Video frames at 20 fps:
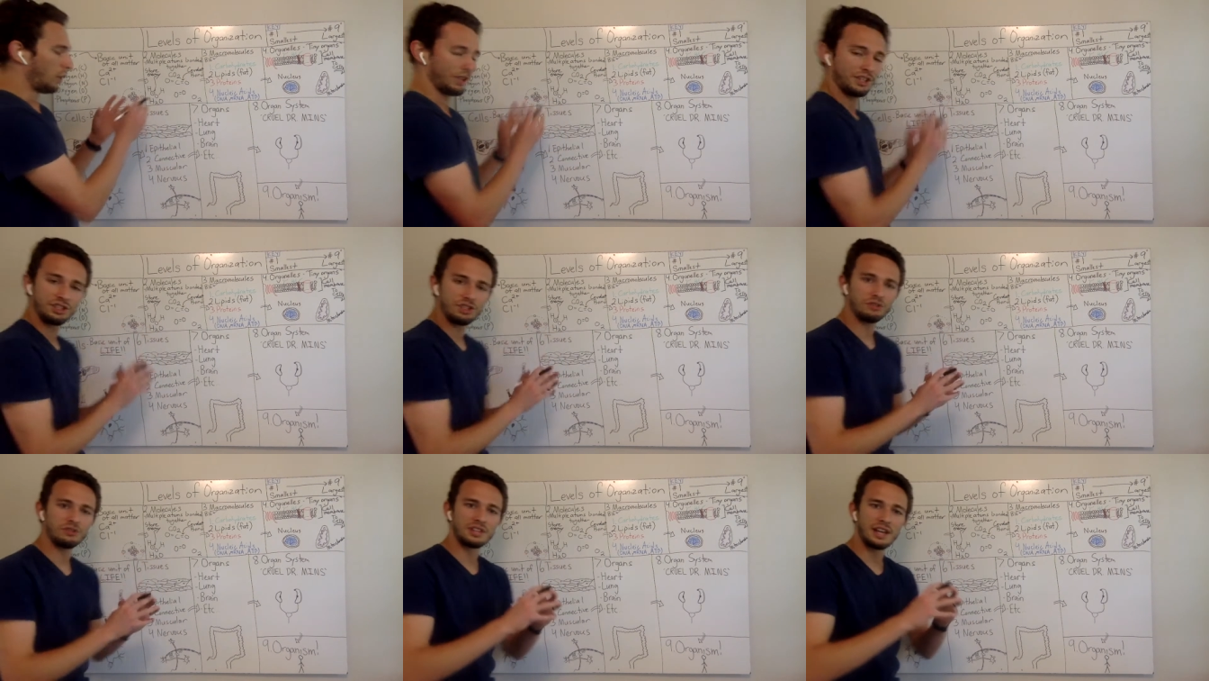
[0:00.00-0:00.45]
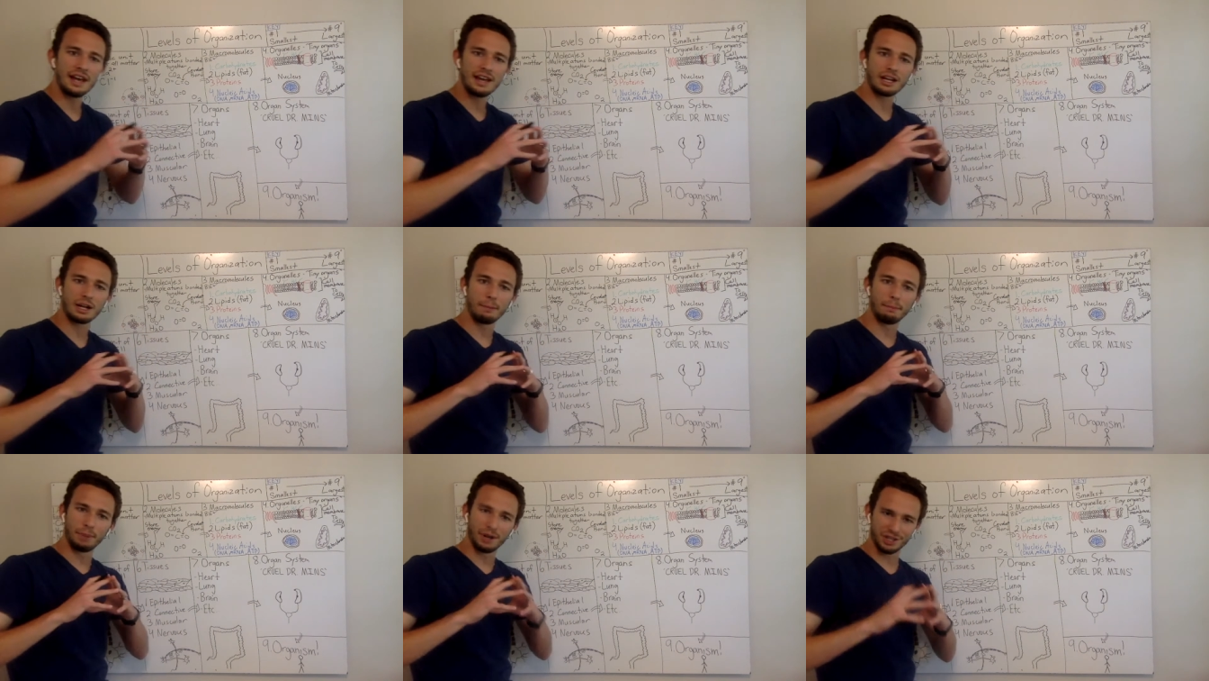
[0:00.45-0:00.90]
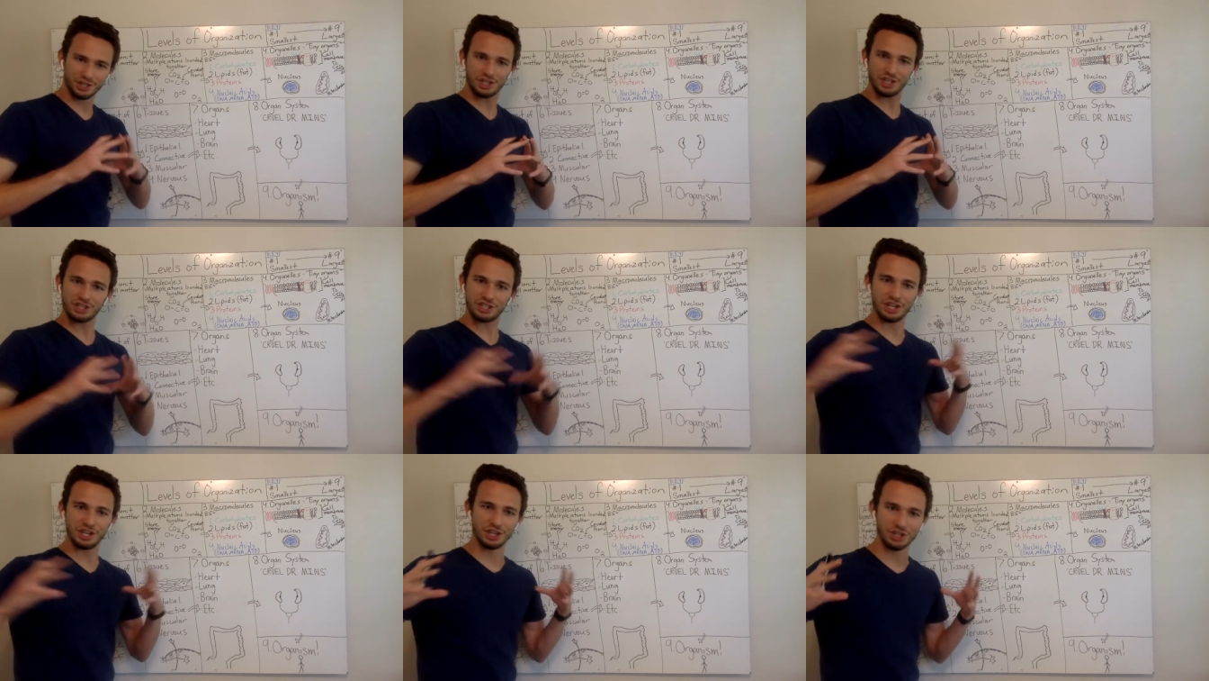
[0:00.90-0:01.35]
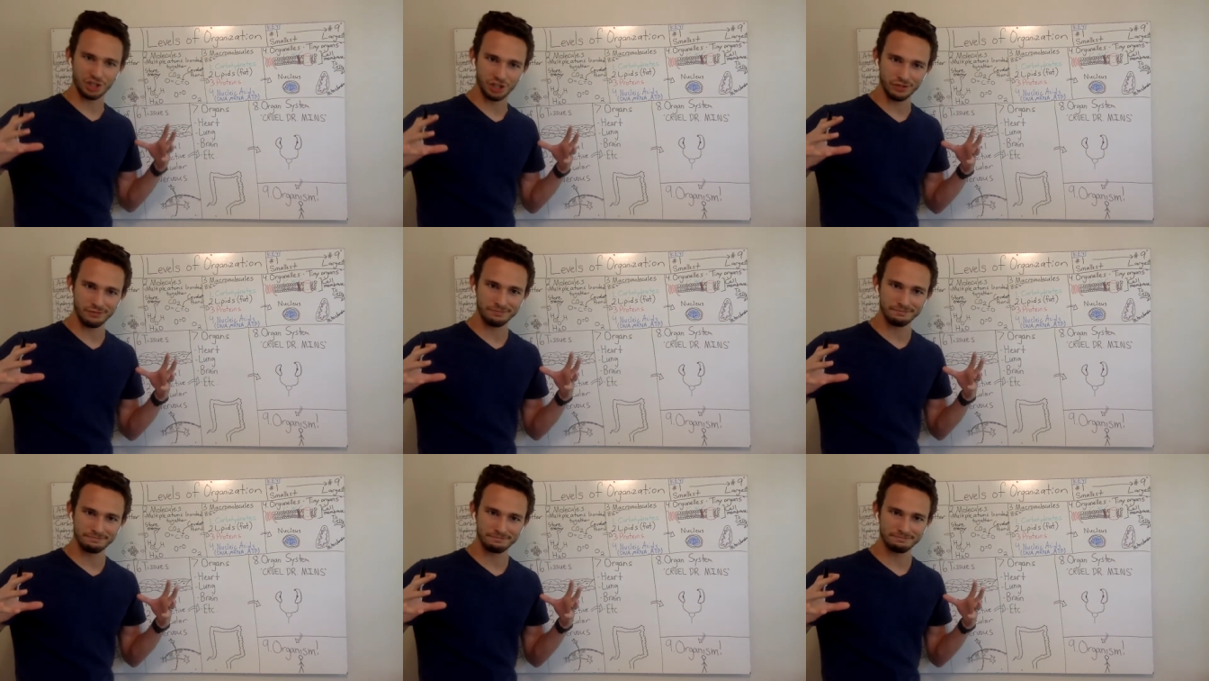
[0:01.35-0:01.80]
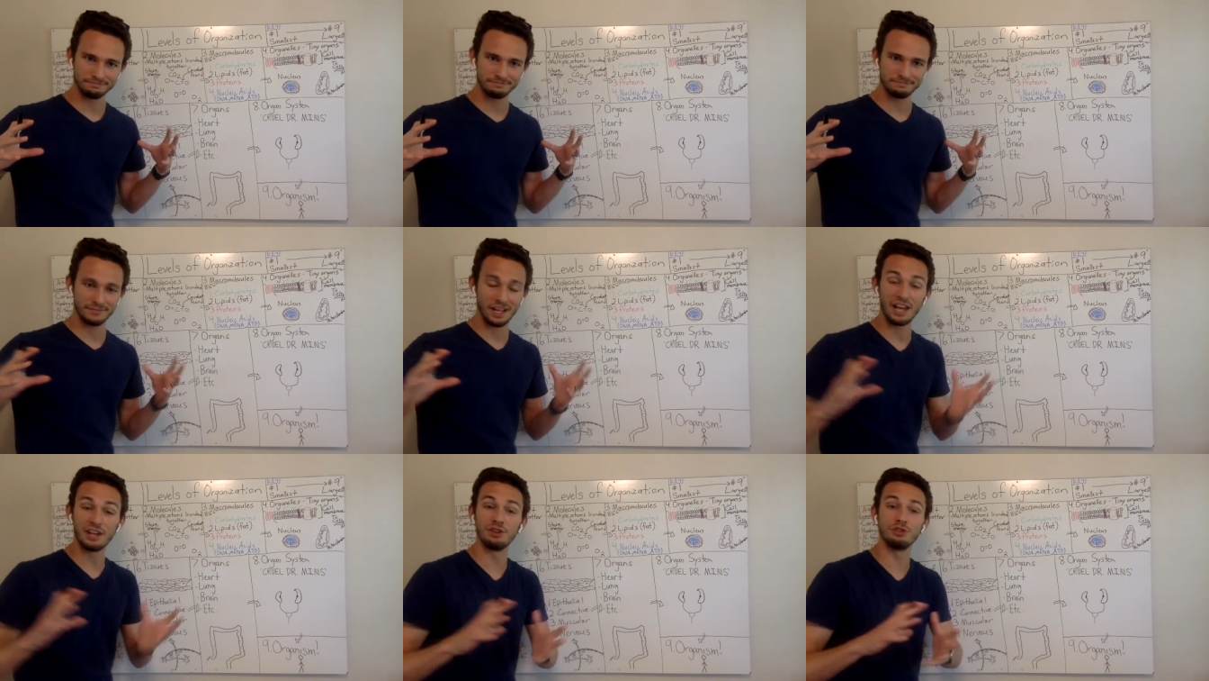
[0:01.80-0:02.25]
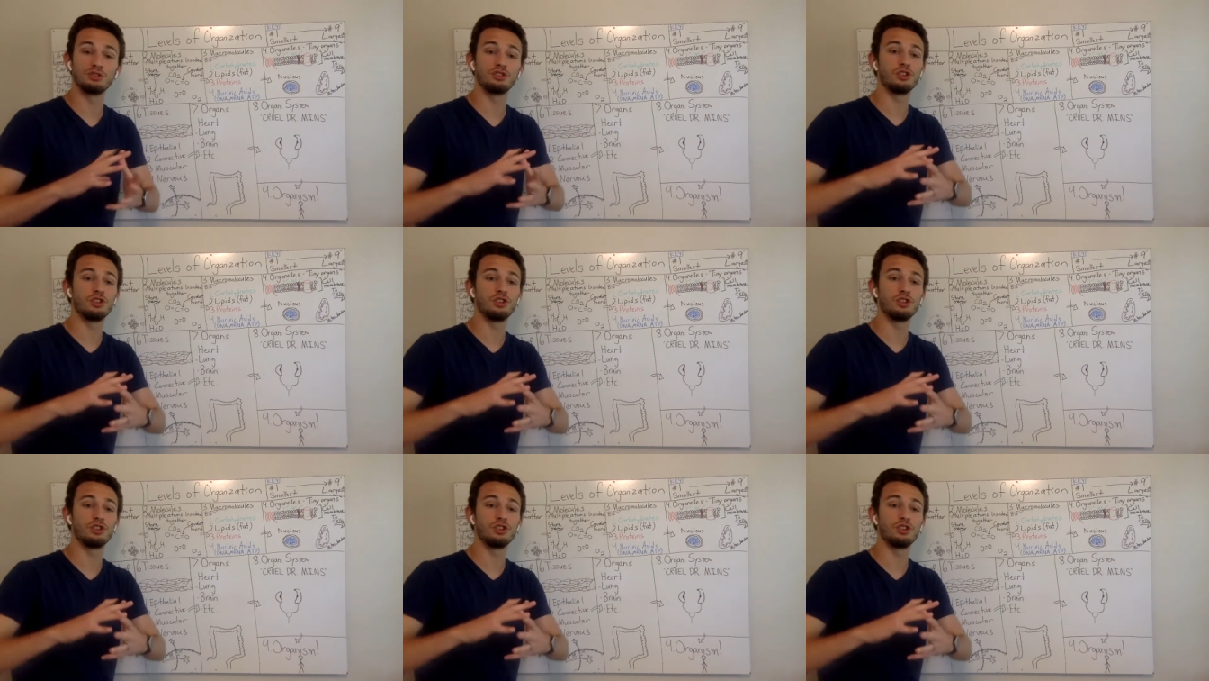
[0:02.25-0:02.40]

Once you take a bunch of tissue and